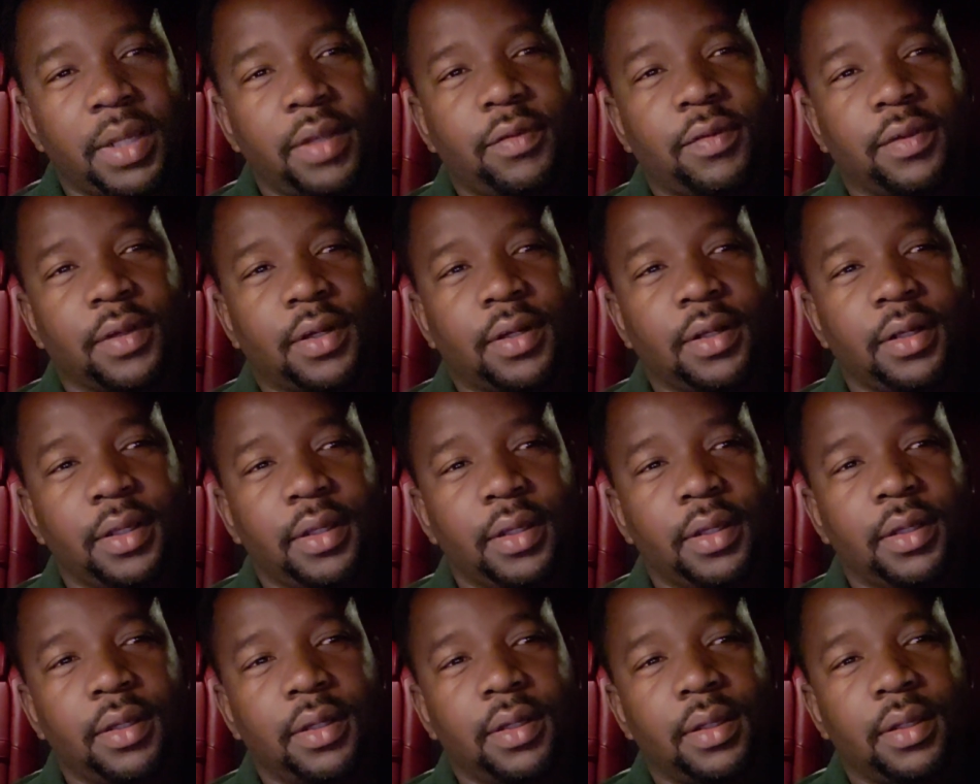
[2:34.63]

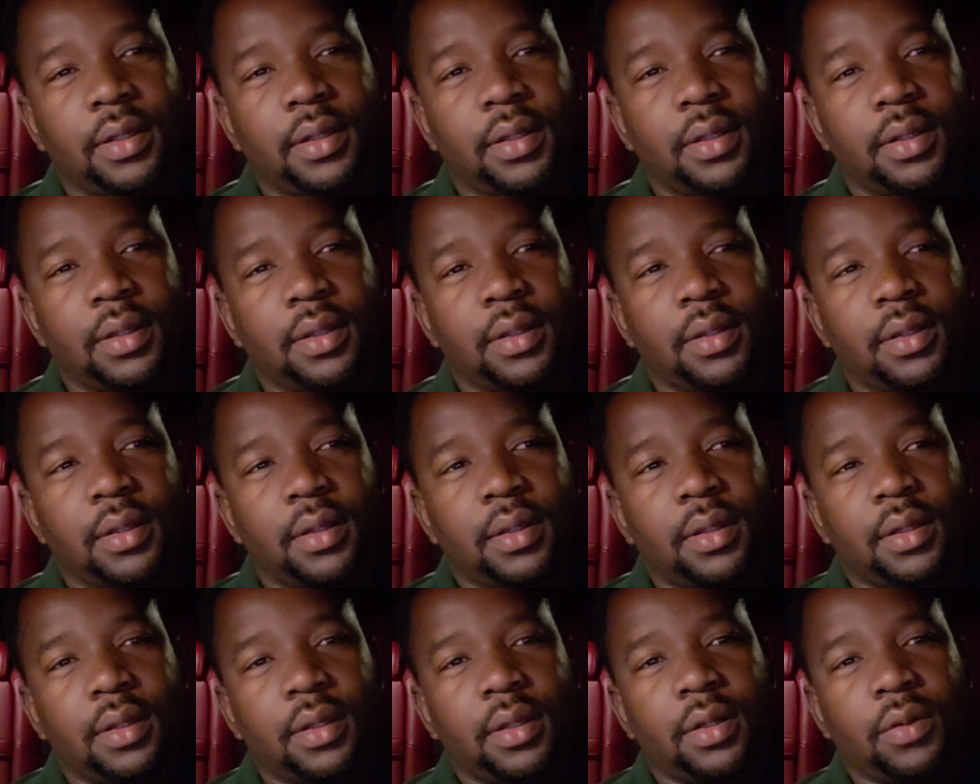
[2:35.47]
basically
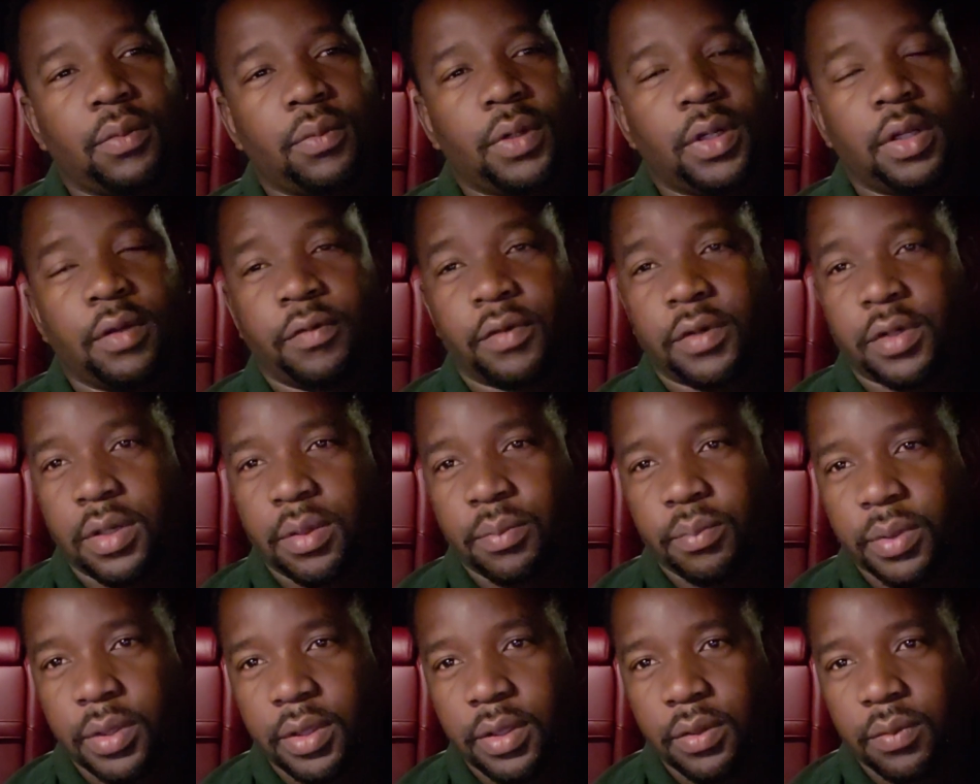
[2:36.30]
whatever
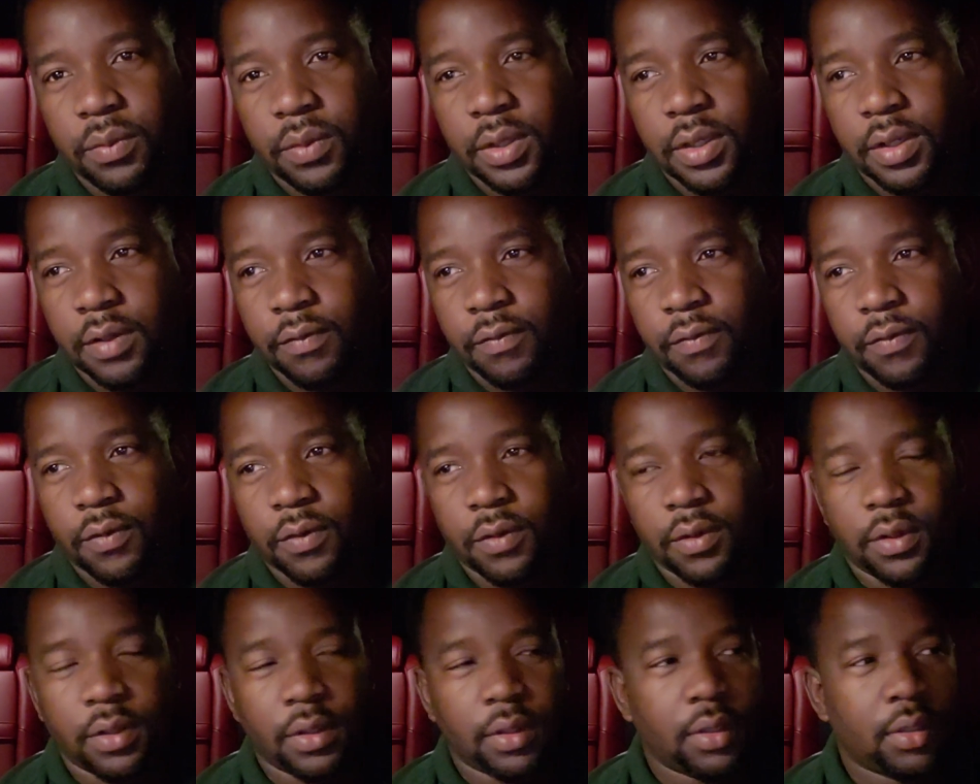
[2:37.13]
company you're working
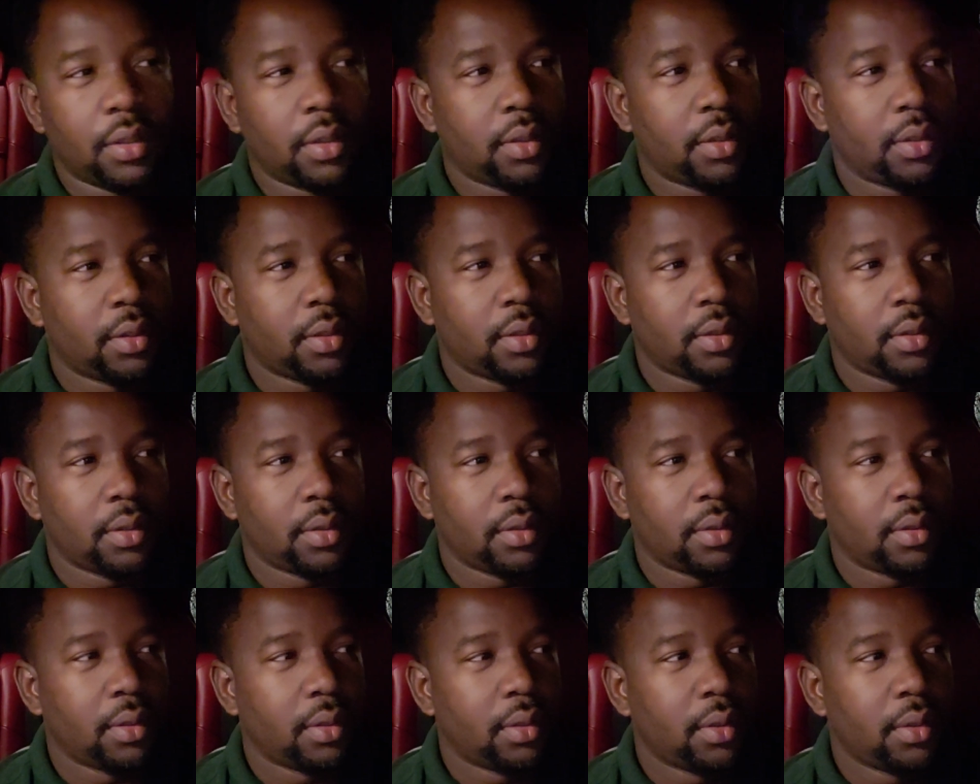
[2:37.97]
for,
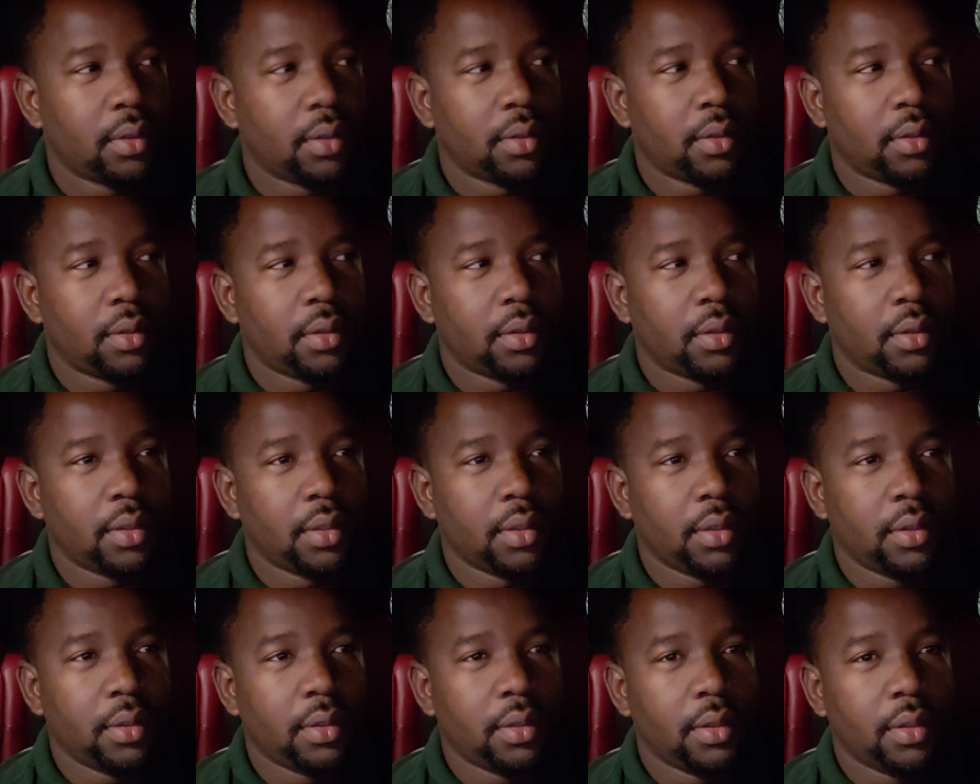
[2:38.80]

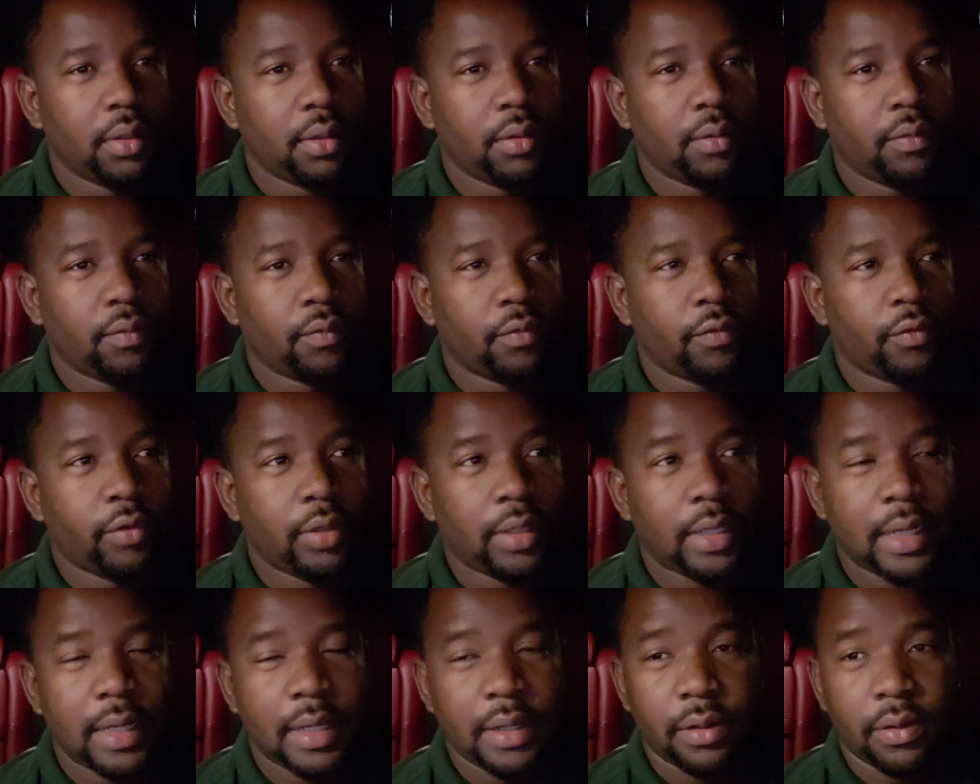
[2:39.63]
they're they're
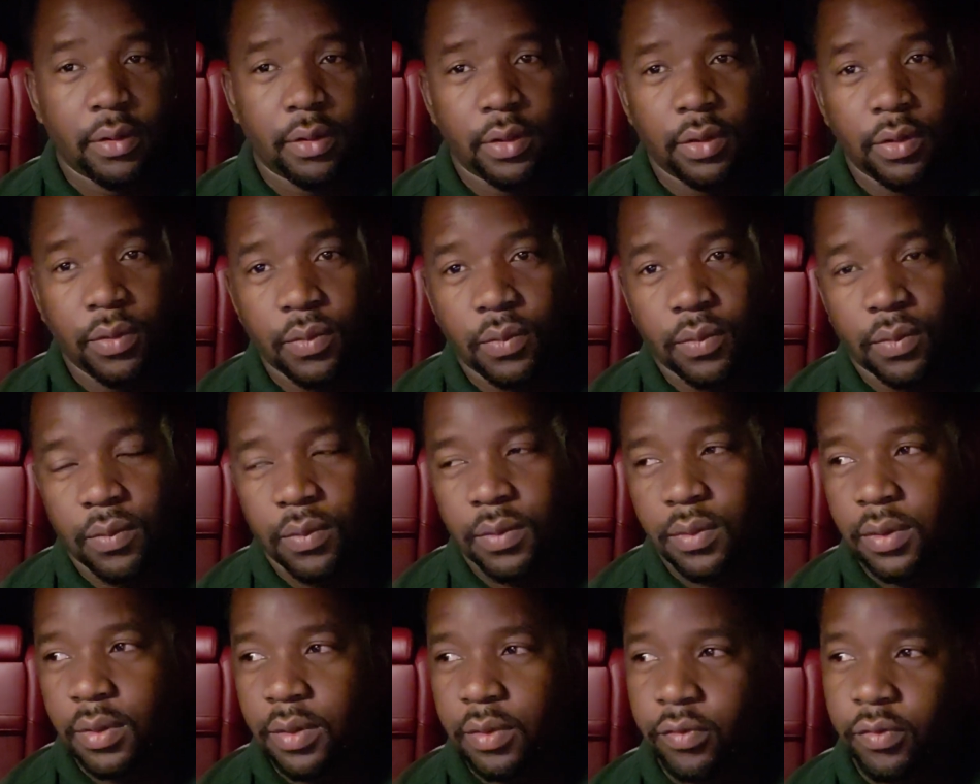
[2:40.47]
relying on you.
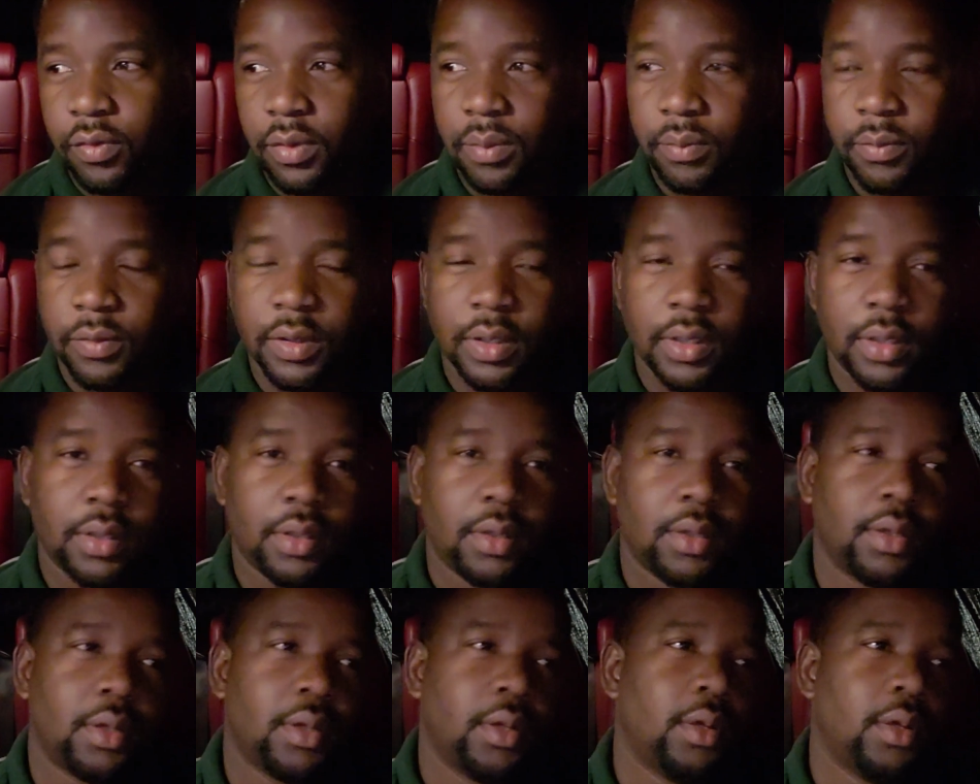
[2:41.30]
You see what I'm saying?